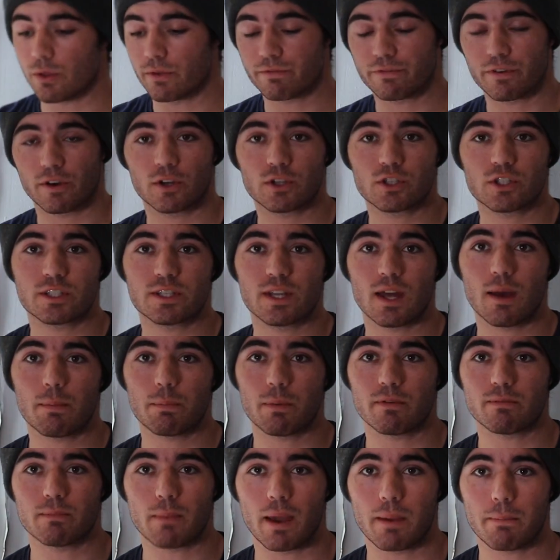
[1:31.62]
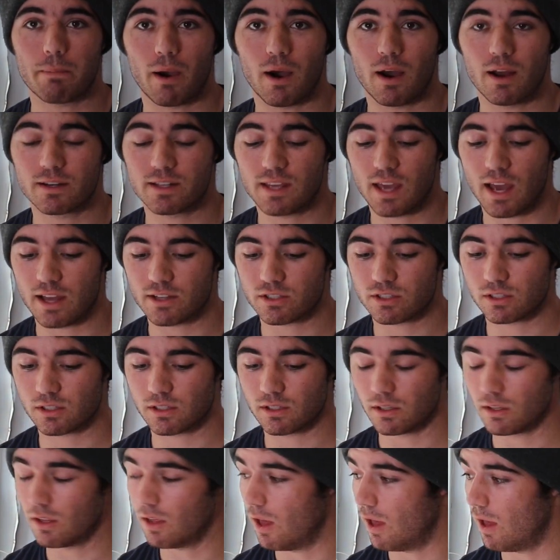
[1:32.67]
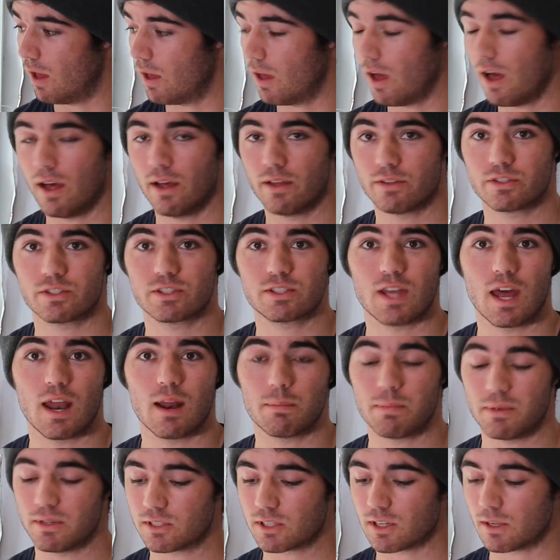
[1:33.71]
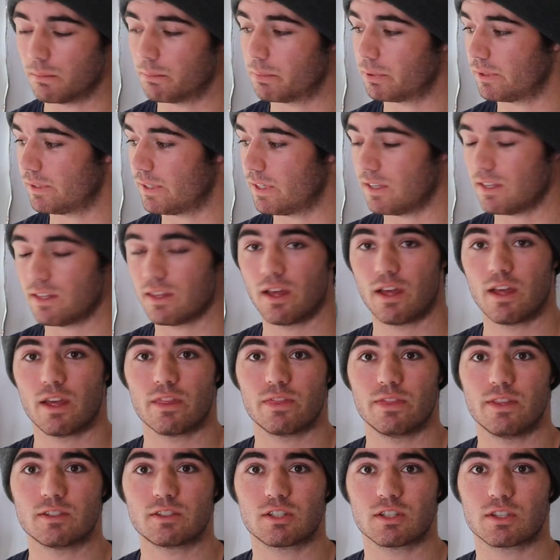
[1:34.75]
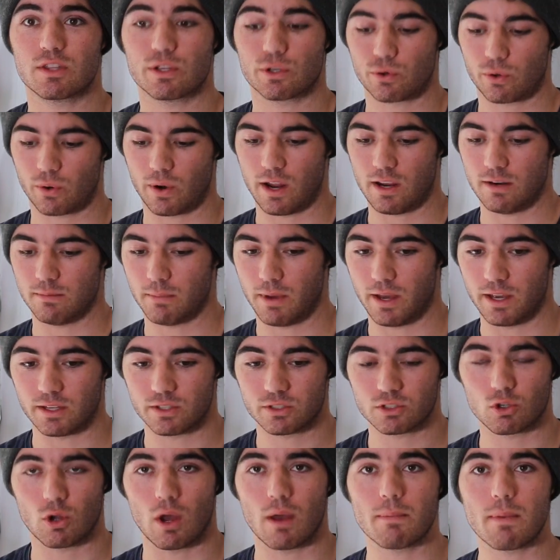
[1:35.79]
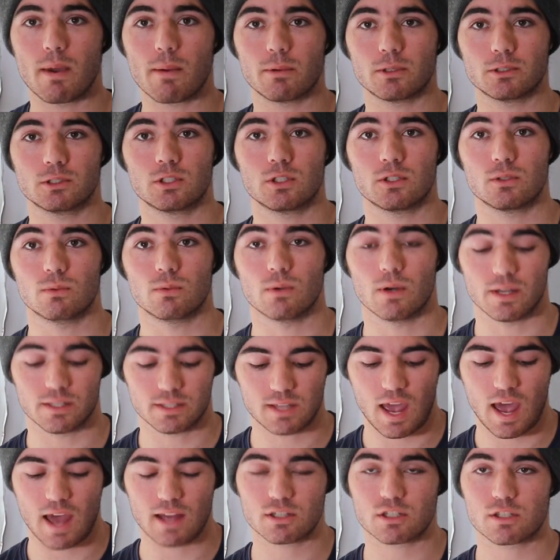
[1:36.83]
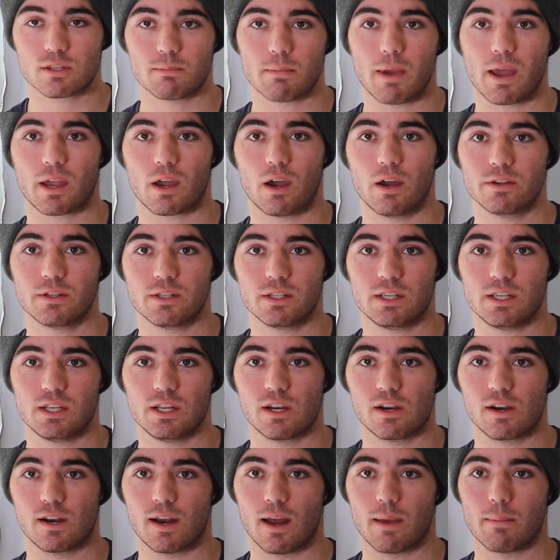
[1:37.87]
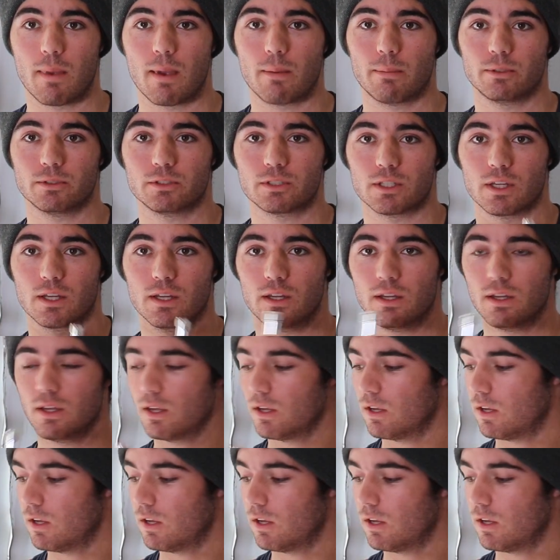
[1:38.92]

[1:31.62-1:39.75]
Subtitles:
the first step of my podcast setup is complete. This is the crane mic. So I'm able to attach the mic onto here, and I'm able to